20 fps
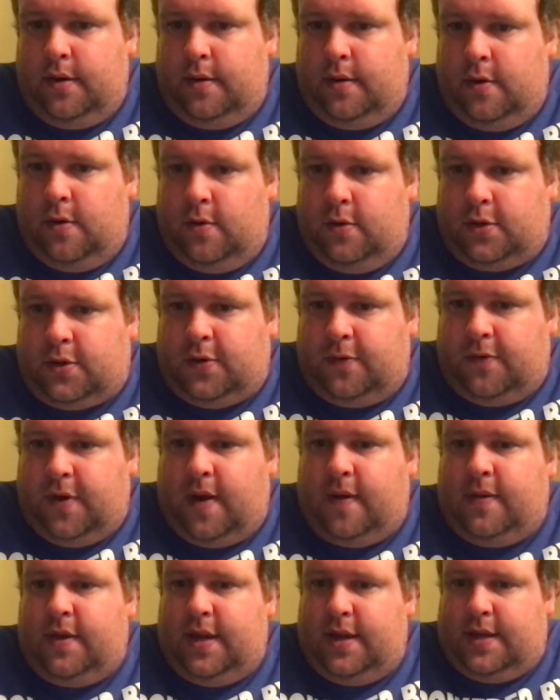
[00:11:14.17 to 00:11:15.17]
who
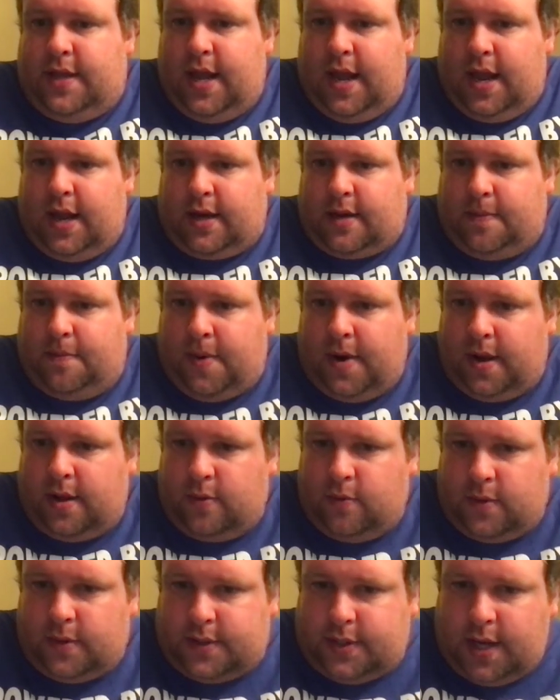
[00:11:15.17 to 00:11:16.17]
survived the attack by the
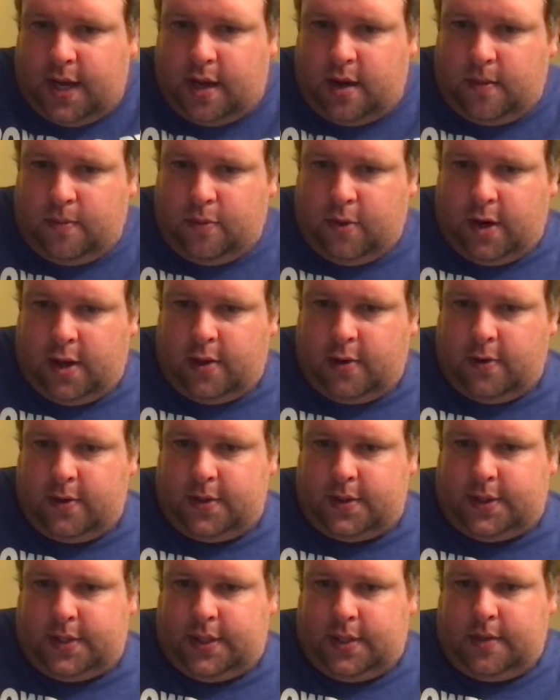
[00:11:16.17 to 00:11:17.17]
Rosato
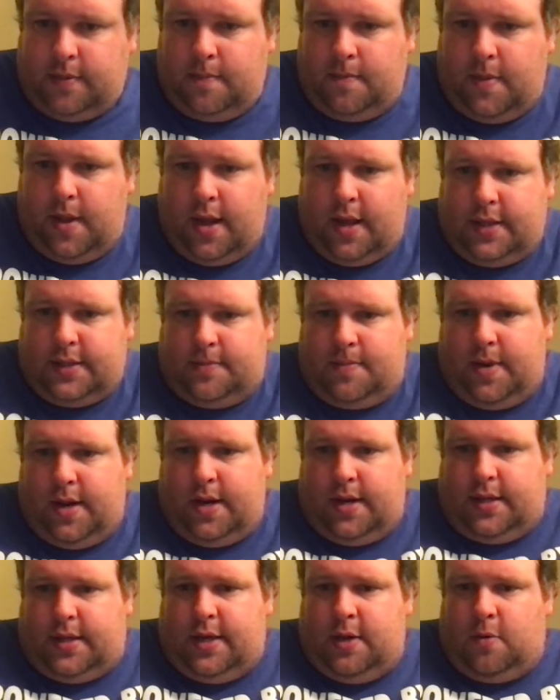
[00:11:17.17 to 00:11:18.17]
brothers, has
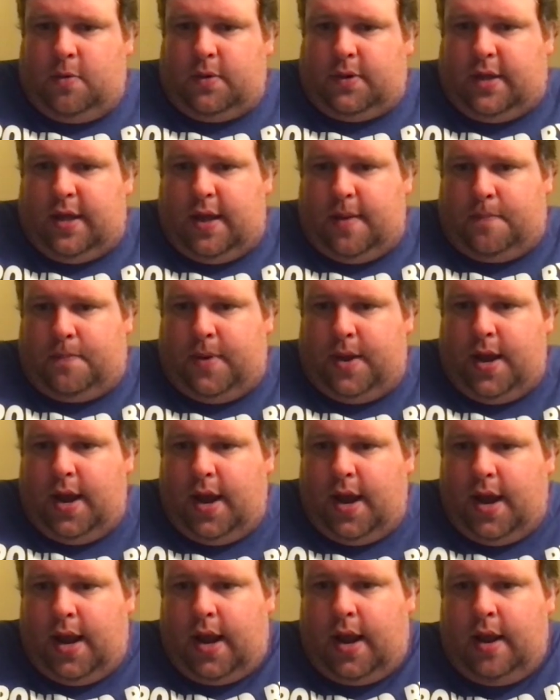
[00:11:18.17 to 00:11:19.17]
made a deal with the
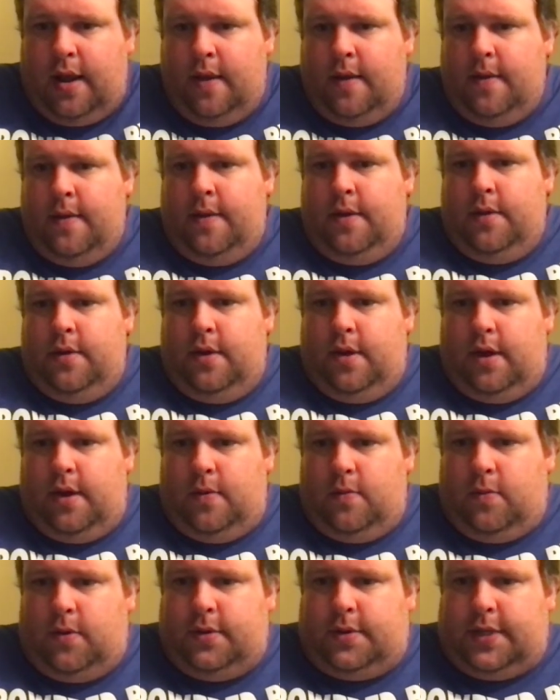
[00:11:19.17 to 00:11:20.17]
FBI
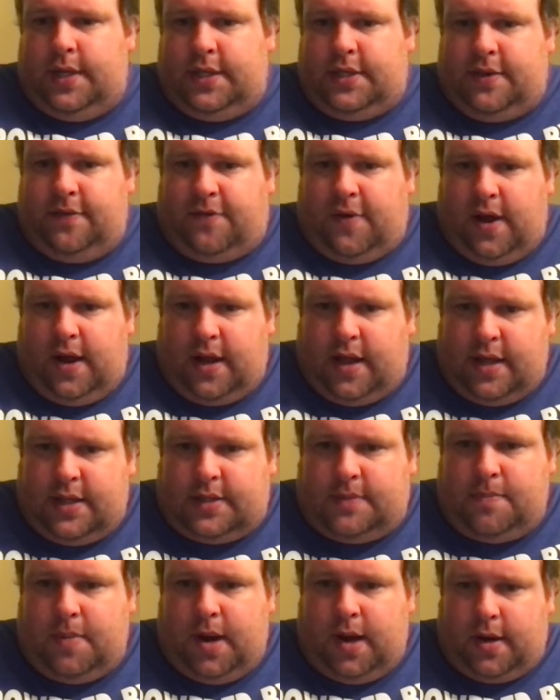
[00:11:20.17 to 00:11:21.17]
and will testify
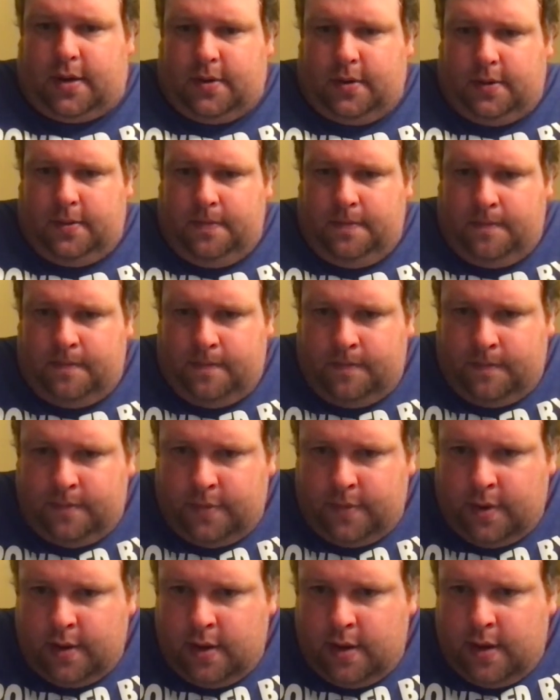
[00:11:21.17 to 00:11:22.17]
against Michael.
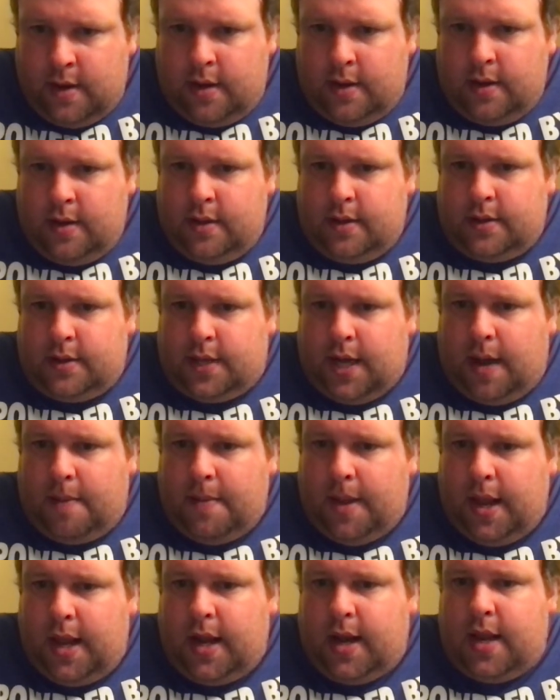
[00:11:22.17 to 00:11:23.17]
Tom
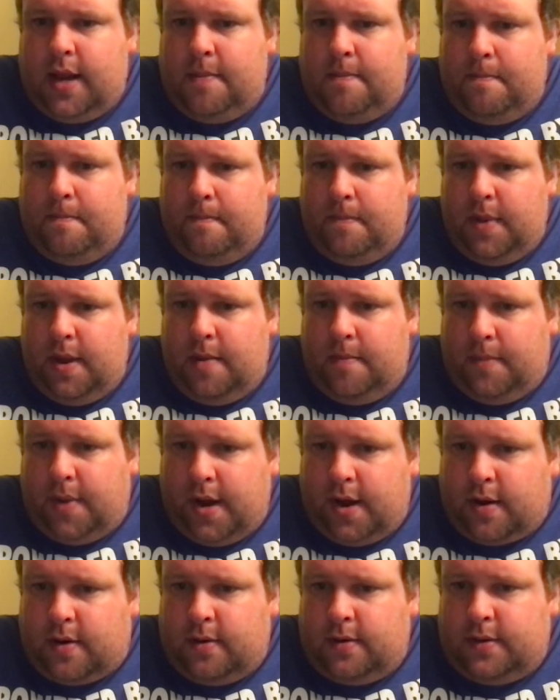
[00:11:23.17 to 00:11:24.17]
Hagen and
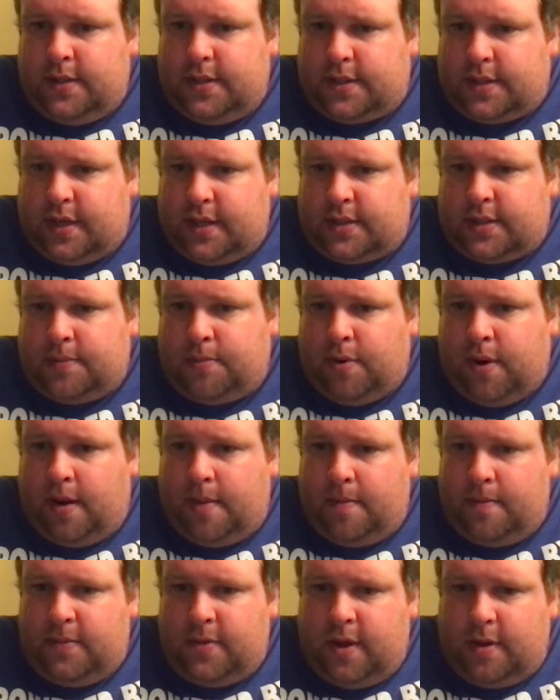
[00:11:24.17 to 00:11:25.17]
Michael discuss the
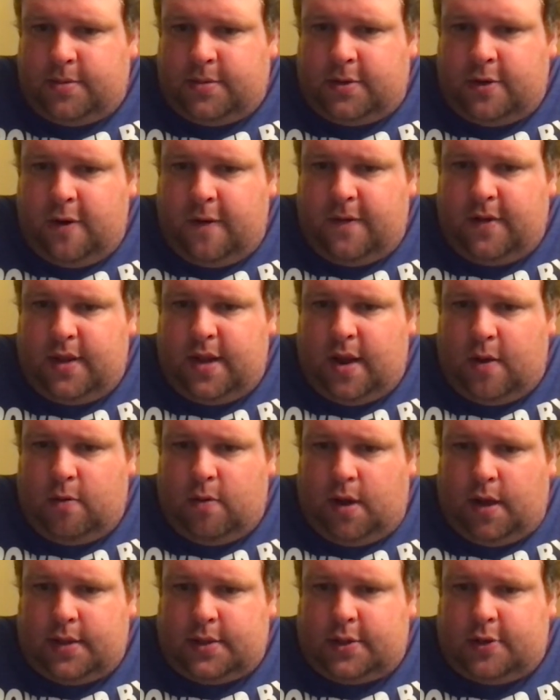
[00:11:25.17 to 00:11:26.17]
problem, observing that
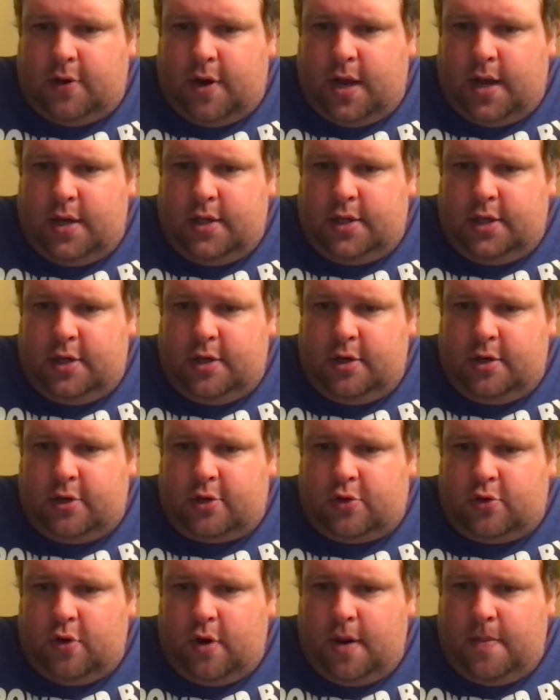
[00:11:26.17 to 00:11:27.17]
Ross' strategy to
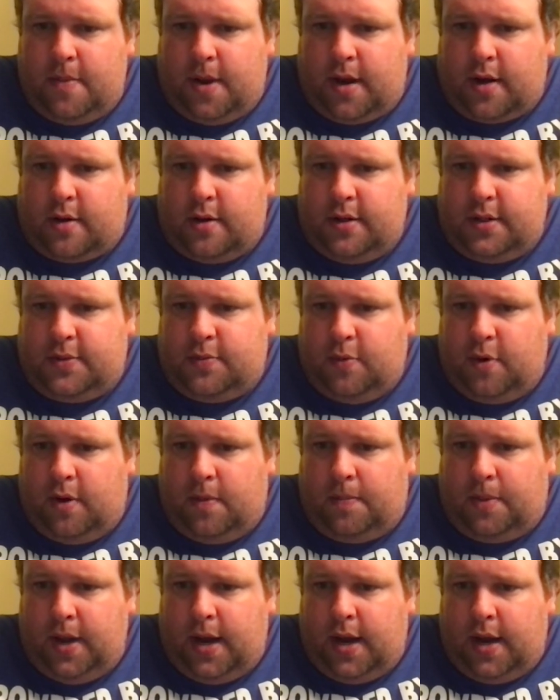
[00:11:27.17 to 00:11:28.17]
destroy Michael is well
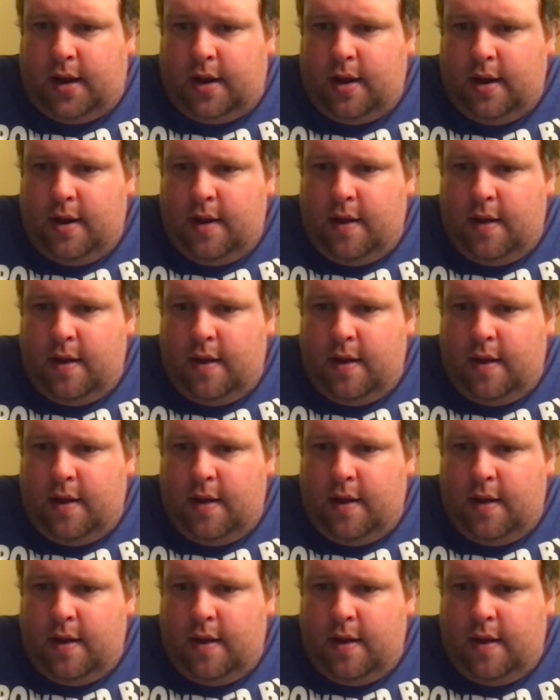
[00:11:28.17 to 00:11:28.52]
planned.